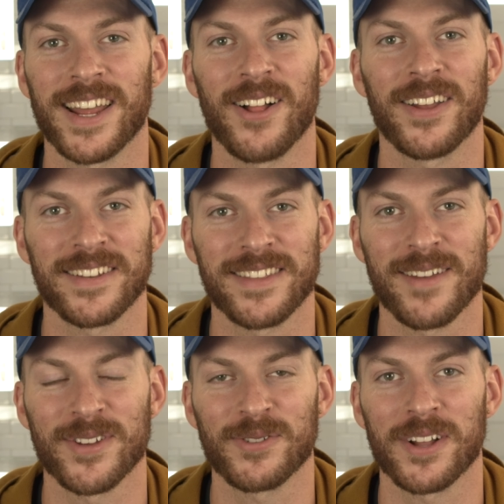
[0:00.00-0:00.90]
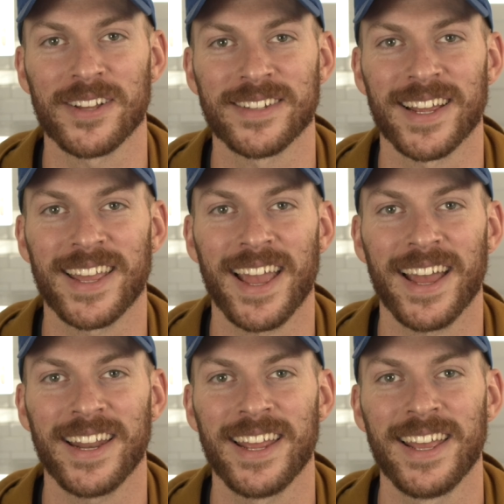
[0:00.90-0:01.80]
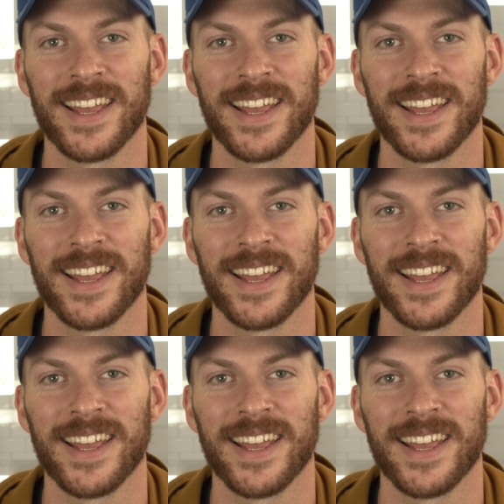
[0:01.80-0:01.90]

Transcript: and I'll get to them as quickly as I can.